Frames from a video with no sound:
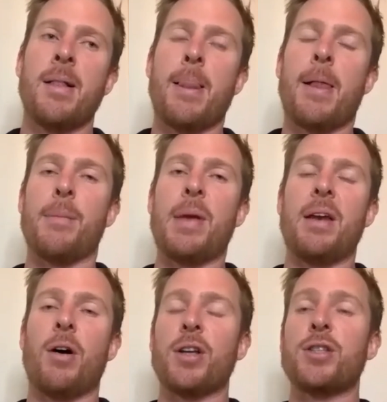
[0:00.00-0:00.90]
I mean,
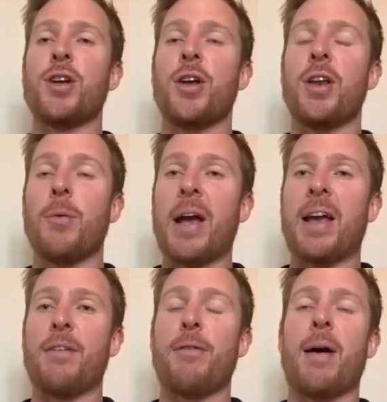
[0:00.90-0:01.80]
on a turning
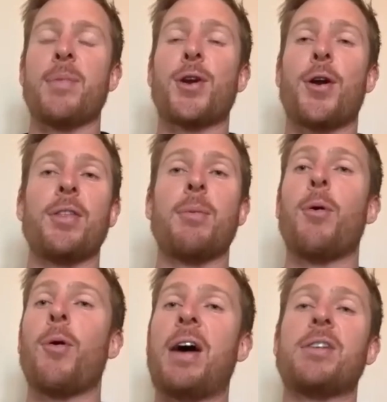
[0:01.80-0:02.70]
wicket, if I'm throwing the
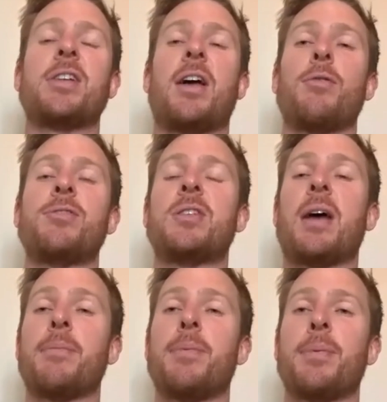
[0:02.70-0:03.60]
ball outside of
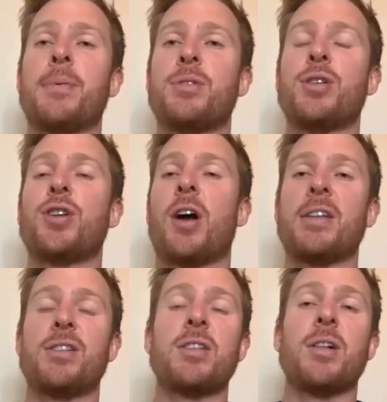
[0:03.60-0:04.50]
stump to try
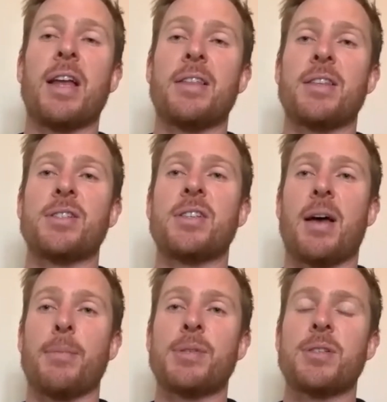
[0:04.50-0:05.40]
and still hit the
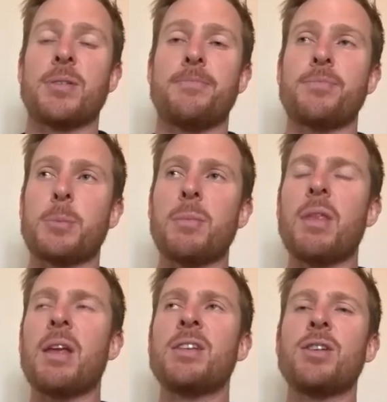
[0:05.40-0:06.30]
stumps,
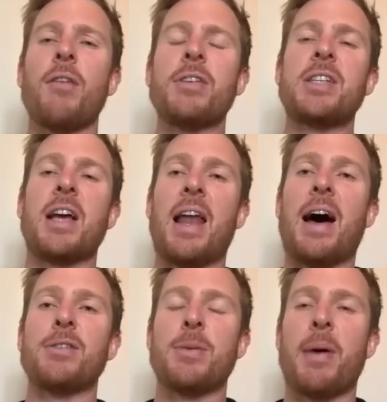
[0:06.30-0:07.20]
it obviously
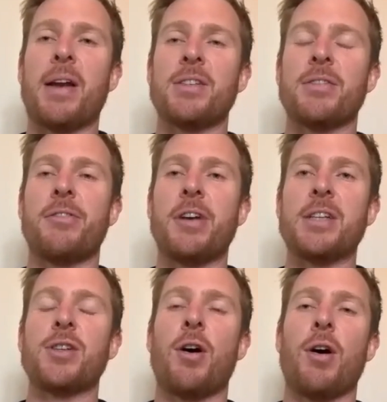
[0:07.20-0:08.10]
allows the batter to free
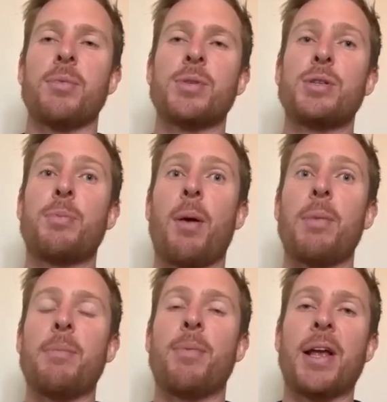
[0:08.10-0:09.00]
his arms, which
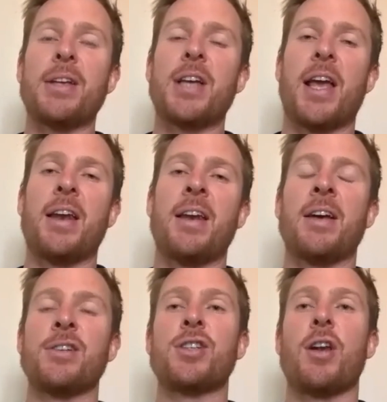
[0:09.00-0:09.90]
probably brings in
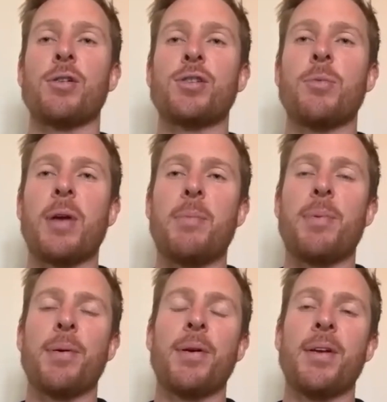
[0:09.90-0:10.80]
a slog sweep.
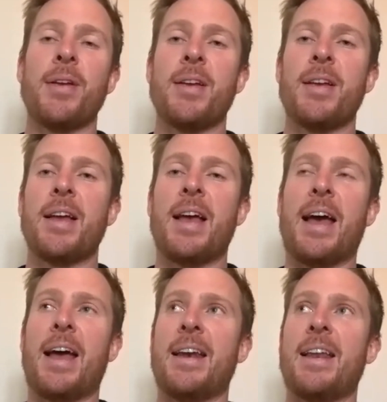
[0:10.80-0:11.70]

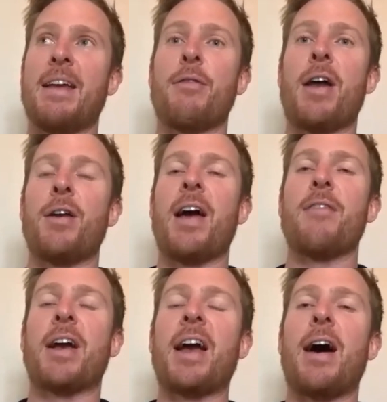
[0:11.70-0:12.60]
And if I don't
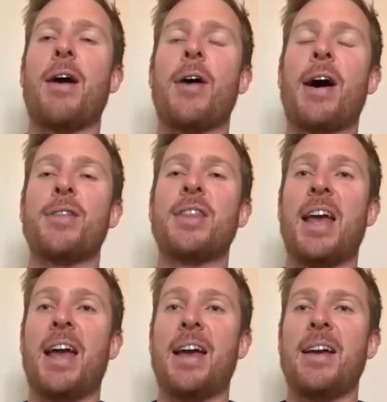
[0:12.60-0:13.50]
have a cow out
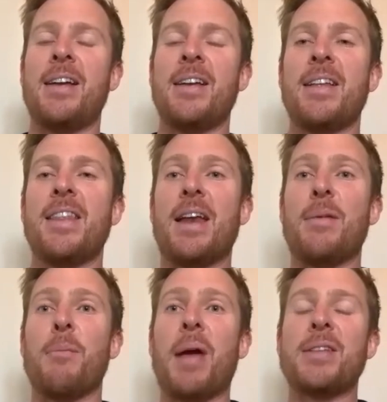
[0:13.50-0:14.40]
there,
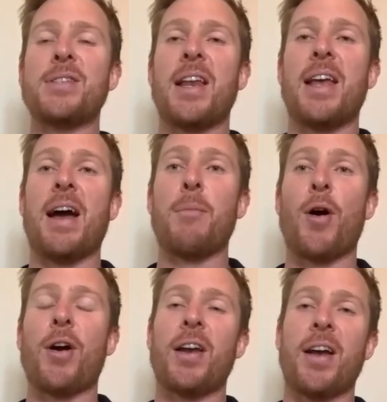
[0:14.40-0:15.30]
then mentally I'm
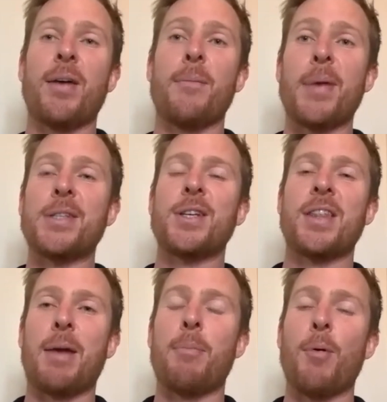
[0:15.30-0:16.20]
not going to commit to
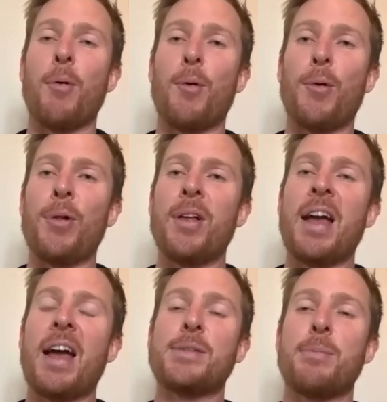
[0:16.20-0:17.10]
that ball
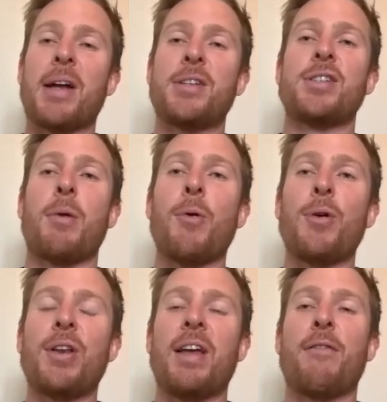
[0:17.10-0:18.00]
as much as I
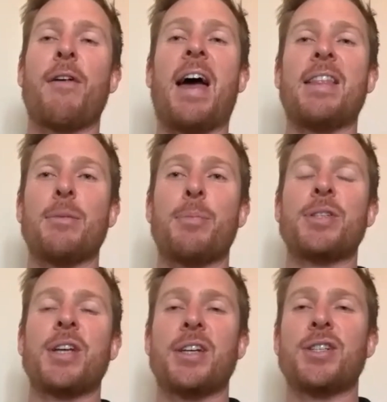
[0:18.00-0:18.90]
would if I had the
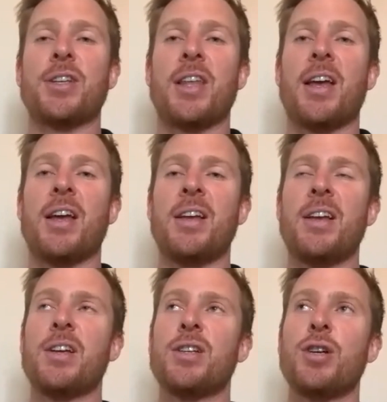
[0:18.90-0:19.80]
protection there.
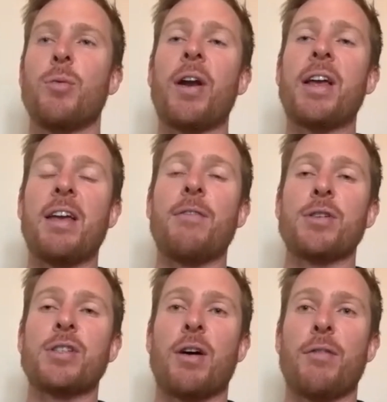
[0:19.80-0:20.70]
So you want to give
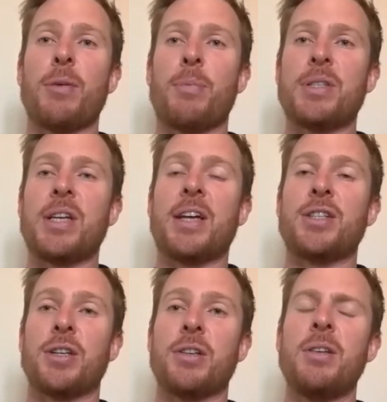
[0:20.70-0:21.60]
yourself the
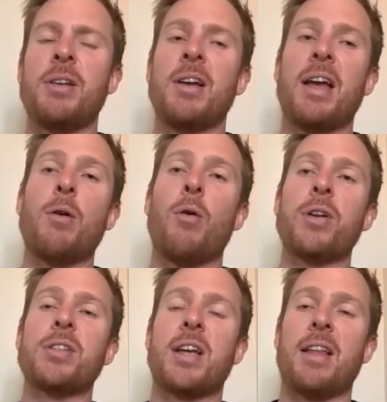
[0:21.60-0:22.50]
protection in
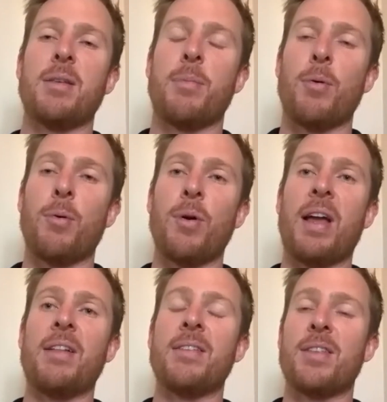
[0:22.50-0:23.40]
order to get the ball
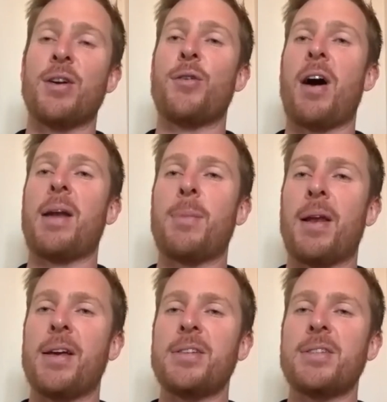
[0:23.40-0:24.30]
in the right
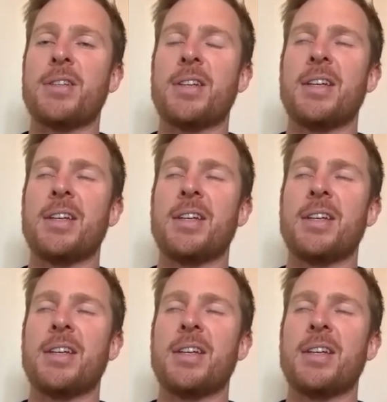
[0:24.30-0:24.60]
place.